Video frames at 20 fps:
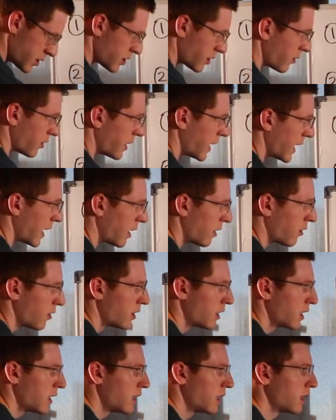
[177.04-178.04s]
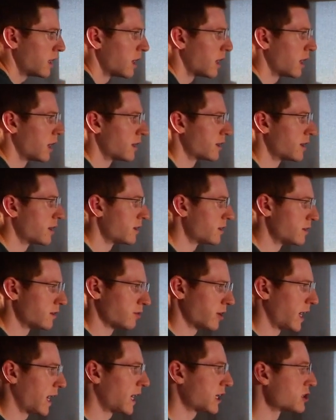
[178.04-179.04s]
so now the
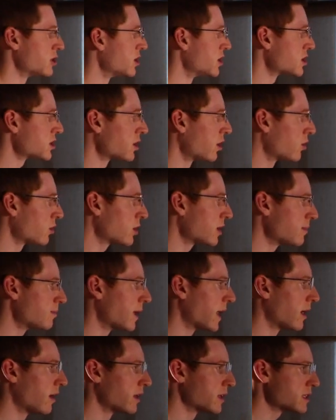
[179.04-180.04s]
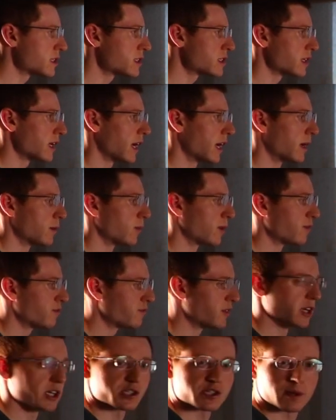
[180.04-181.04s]
reaction is totally balanced and we
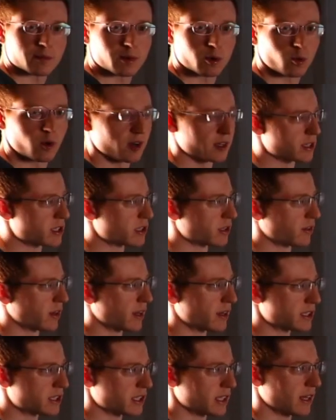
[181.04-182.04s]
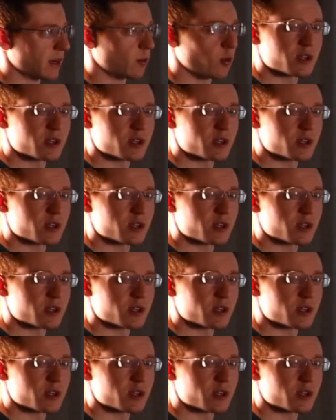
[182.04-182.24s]
finished number 1. So that